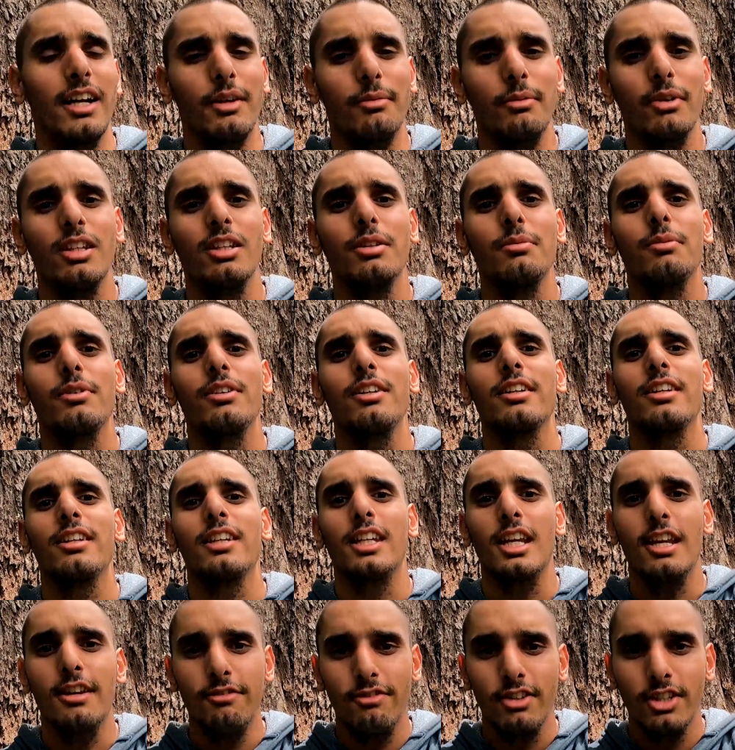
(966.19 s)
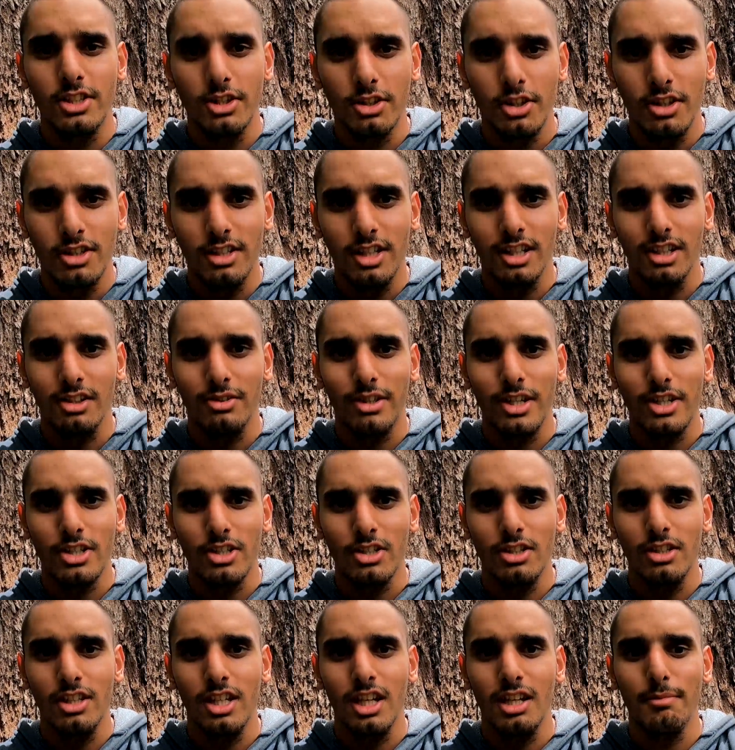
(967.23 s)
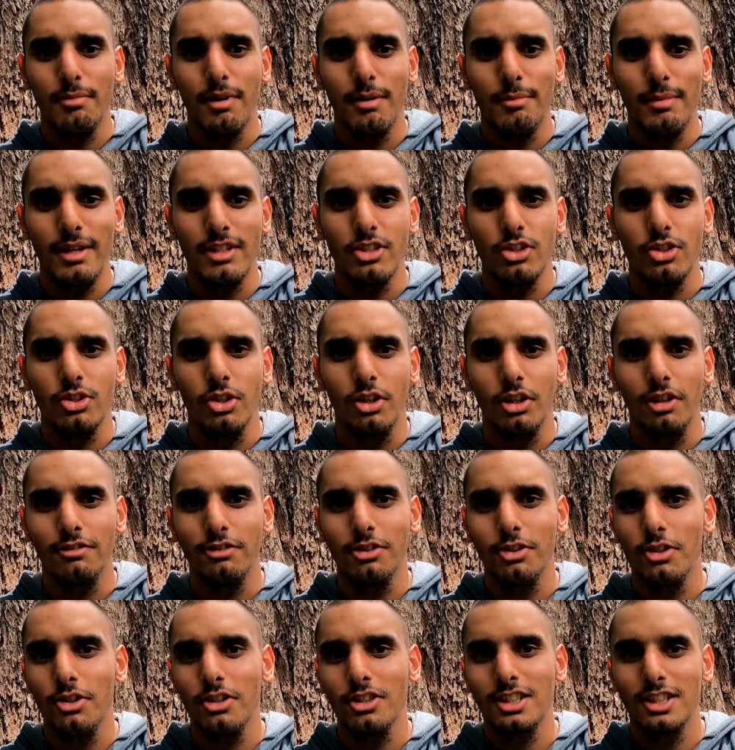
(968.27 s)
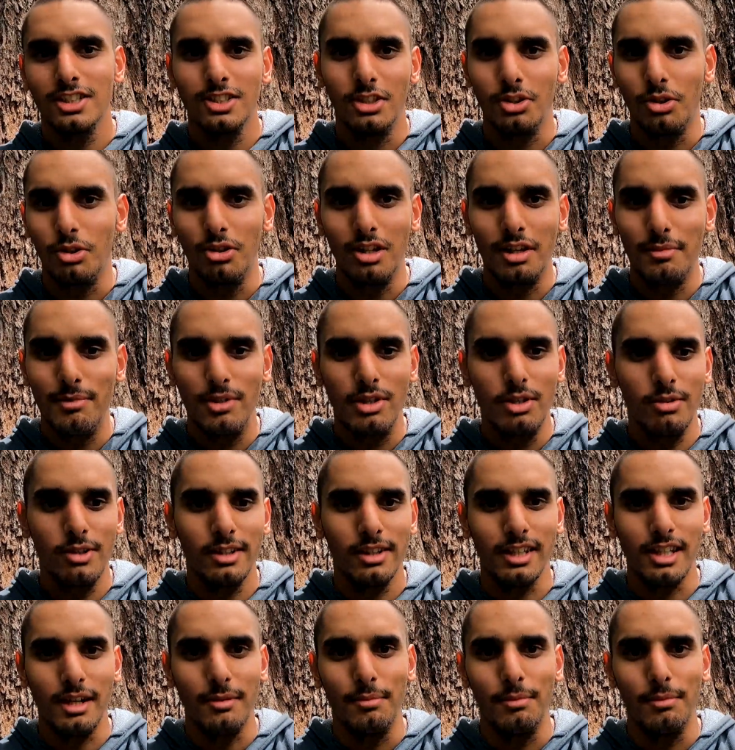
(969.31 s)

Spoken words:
I really want to give this content creation thing my best shot. Of course, it's not all I'm doing.